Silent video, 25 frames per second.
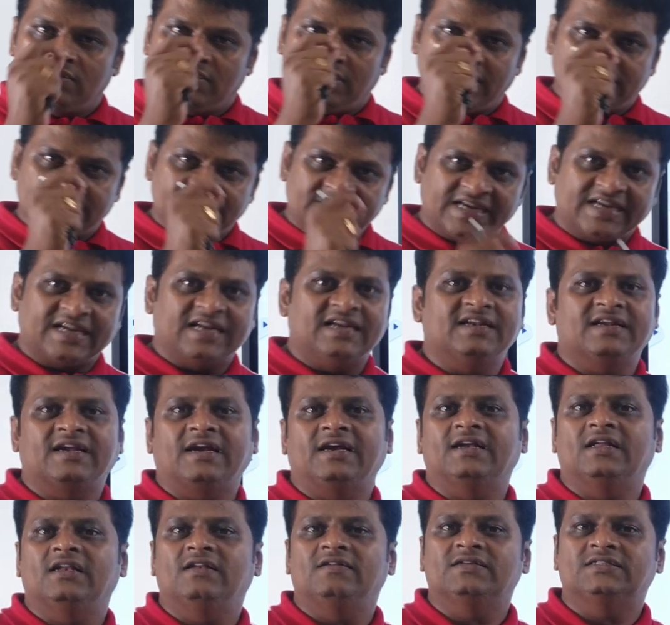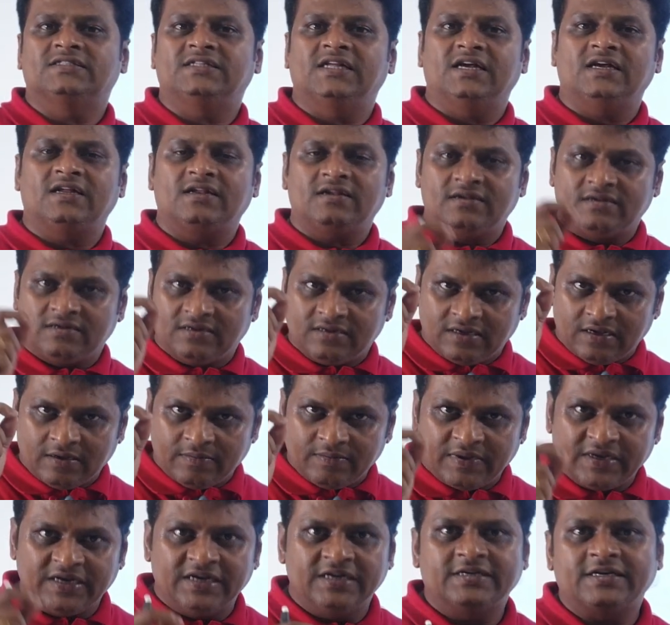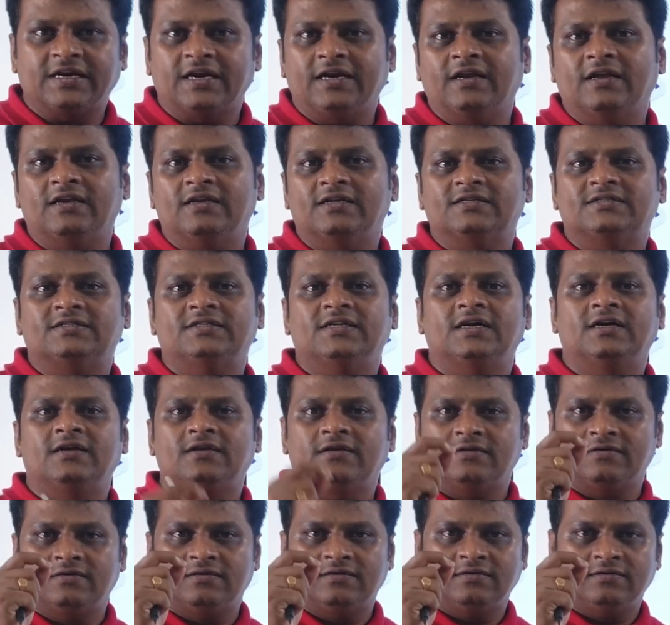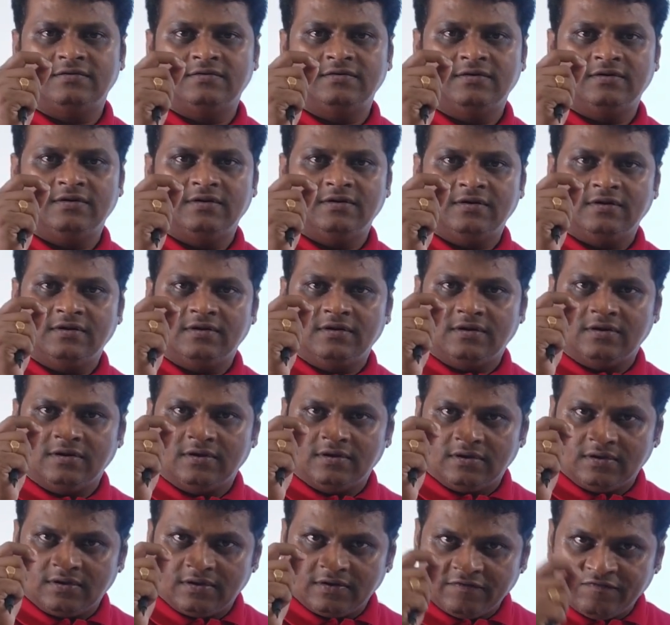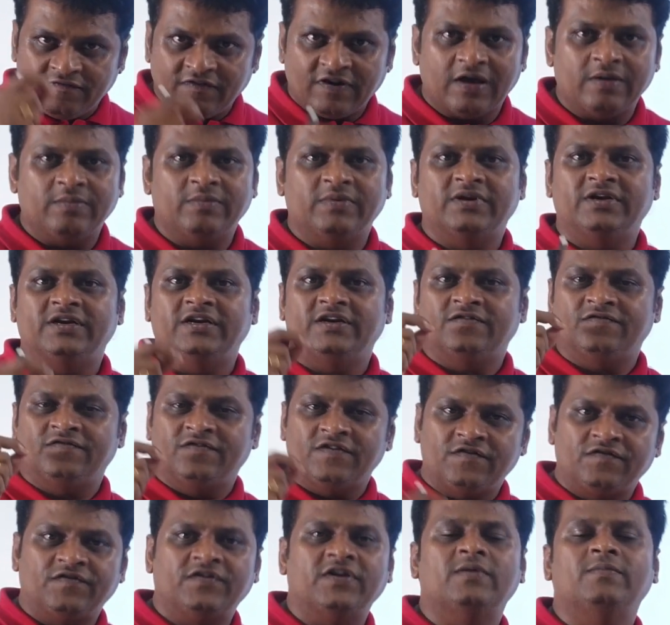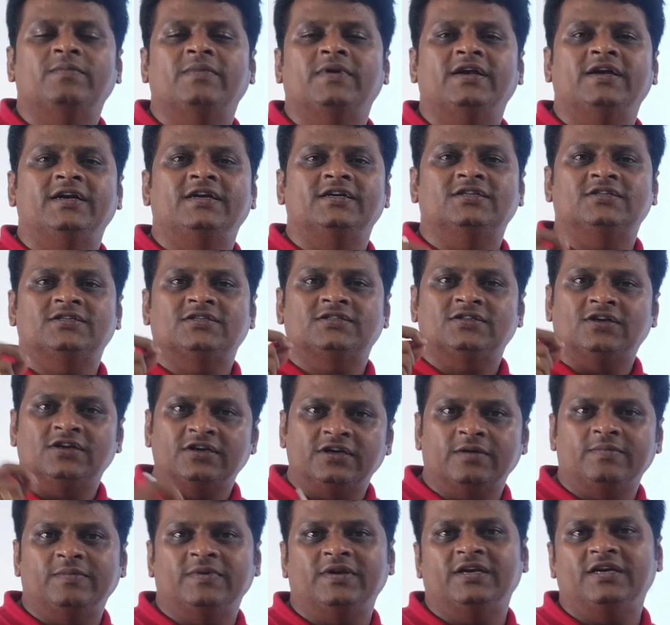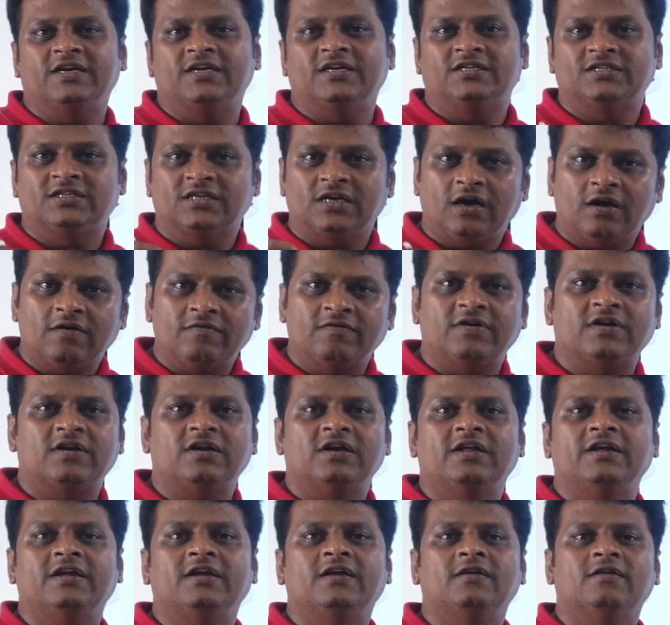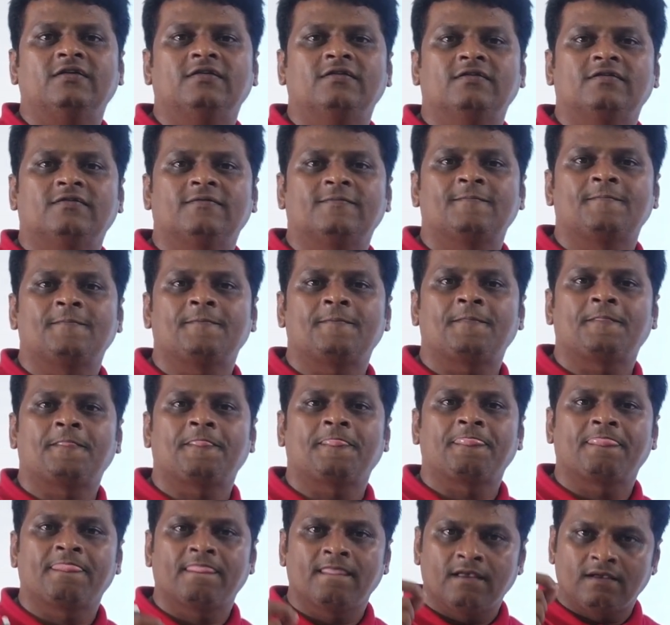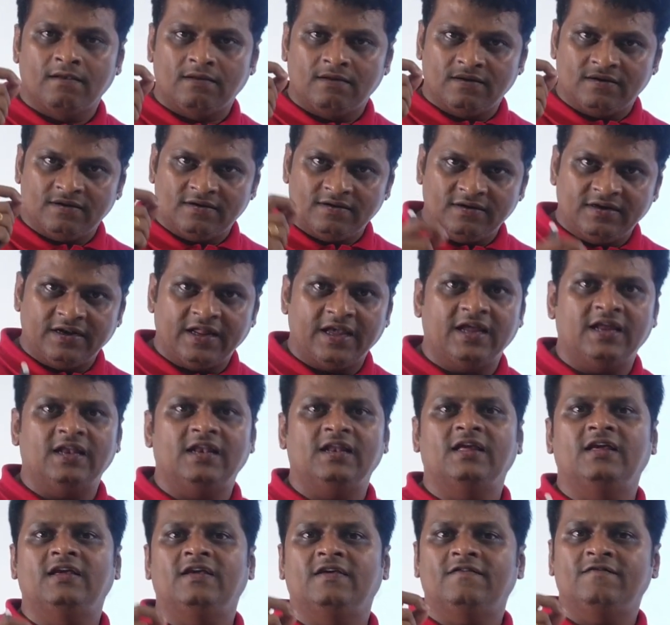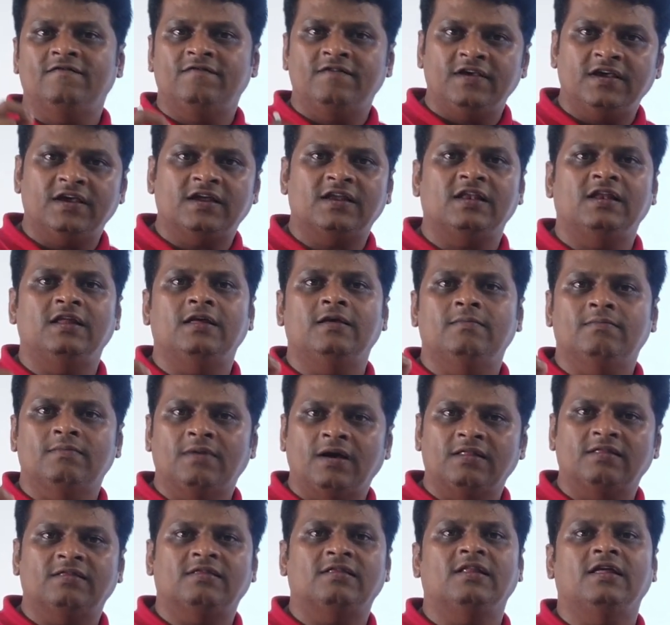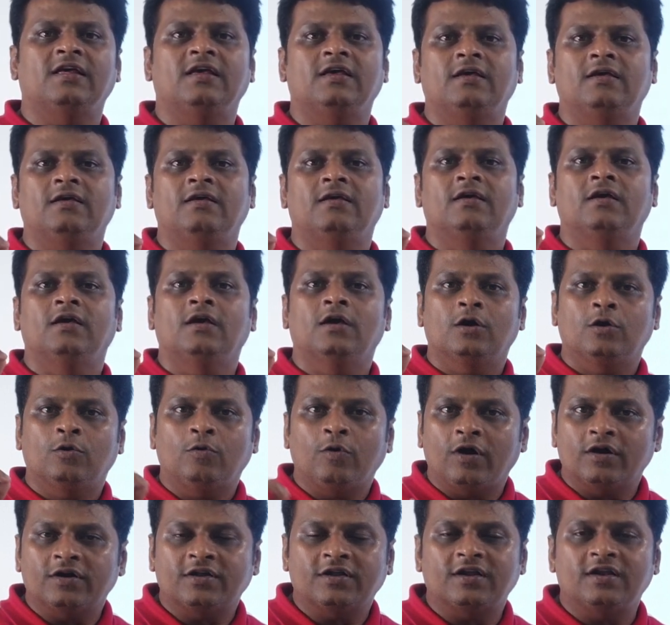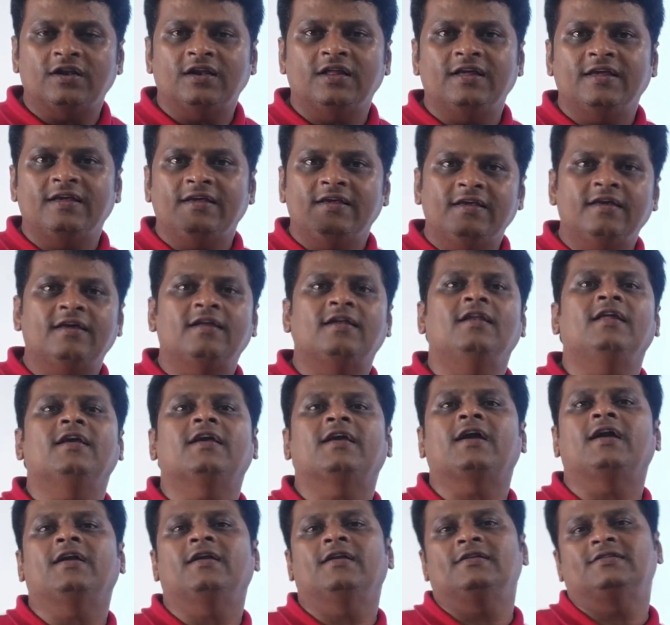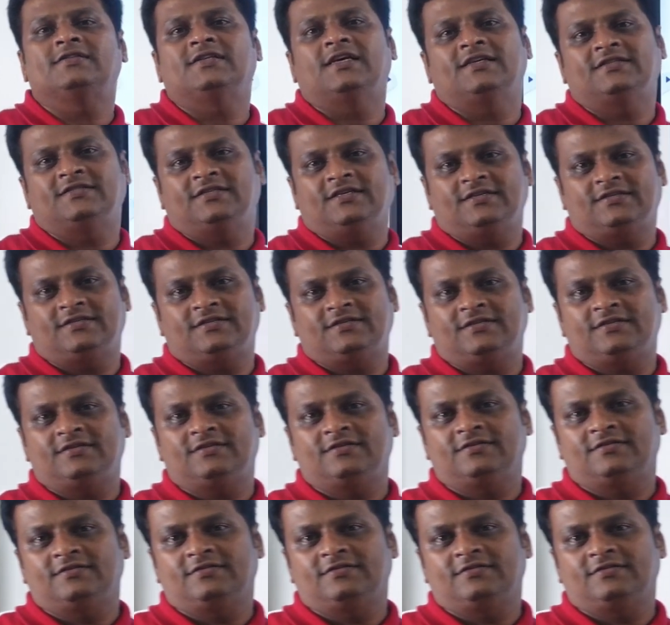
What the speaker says: A second candle is there, a minute candle is there, 5 minutes, 15 minutes, 30 minutes, hourly, daily, weekly, monthly, quarterly, yearly candles exist.